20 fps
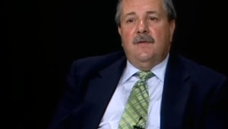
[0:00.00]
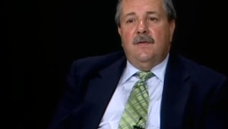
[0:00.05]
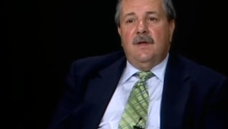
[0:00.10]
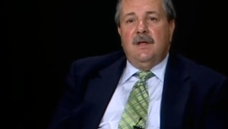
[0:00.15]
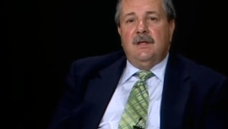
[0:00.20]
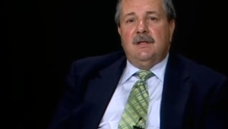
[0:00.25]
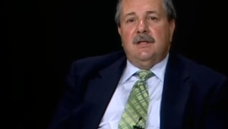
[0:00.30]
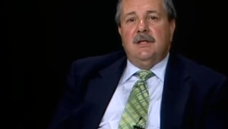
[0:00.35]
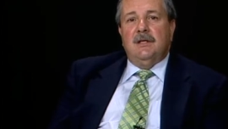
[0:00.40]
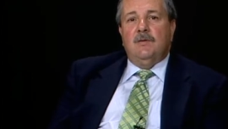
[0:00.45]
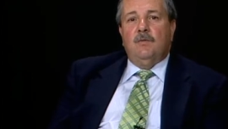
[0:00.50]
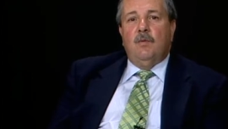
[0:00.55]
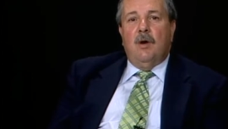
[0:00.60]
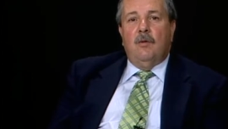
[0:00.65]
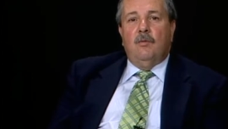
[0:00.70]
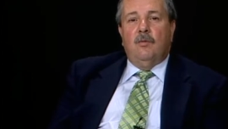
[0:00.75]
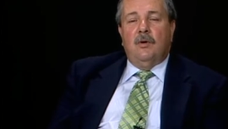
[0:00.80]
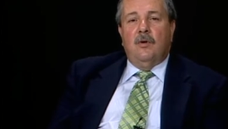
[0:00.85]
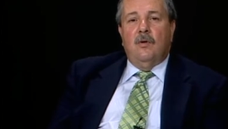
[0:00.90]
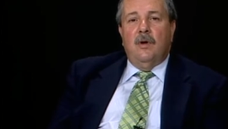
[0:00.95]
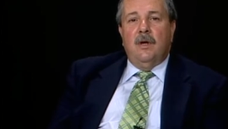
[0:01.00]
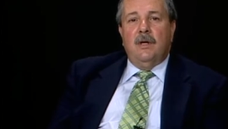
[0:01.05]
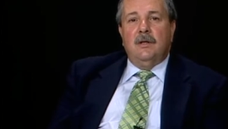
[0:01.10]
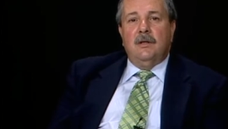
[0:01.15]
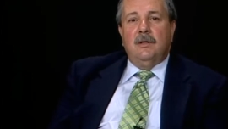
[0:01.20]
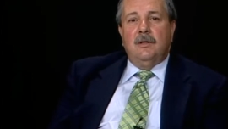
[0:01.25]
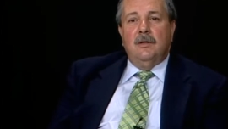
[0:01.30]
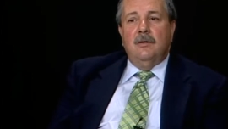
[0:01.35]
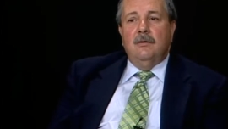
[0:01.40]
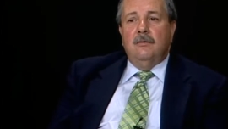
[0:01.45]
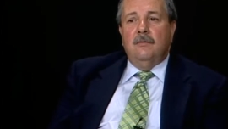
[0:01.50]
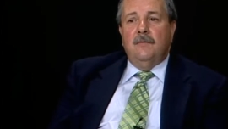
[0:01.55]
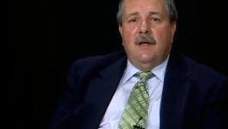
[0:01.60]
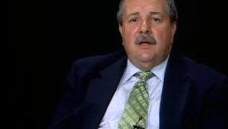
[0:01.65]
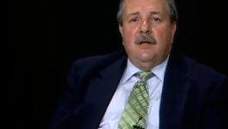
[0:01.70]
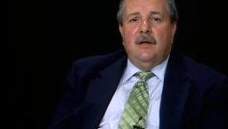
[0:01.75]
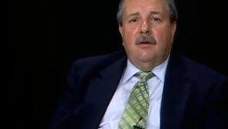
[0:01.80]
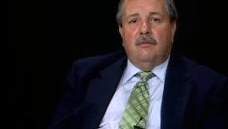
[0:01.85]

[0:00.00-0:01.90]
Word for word: this is what we're going to do, they